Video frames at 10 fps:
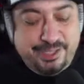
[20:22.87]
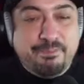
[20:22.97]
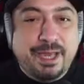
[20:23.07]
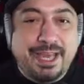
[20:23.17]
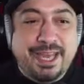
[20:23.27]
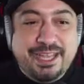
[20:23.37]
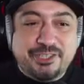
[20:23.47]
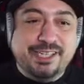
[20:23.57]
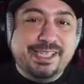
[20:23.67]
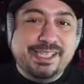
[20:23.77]

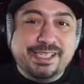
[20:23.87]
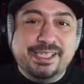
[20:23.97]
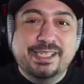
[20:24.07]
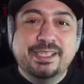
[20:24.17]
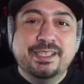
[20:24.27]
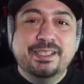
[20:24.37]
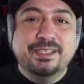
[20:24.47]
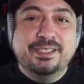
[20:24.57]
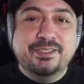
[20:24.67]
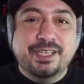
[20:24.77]
Patrons,
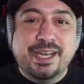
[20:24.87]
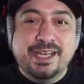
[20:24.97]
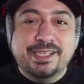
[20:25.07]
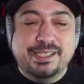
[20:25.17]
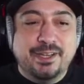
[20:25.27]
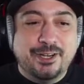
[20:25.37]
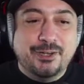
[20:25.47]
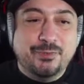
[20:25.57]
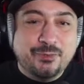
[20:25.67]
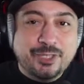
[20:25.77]
you guys
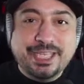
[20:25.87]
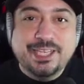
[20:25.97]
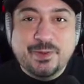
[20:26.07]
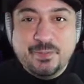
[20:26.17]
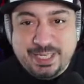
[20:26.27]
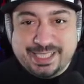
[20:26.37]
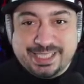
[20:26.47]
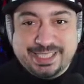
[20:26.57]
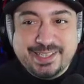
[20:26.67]
are freaking amazing.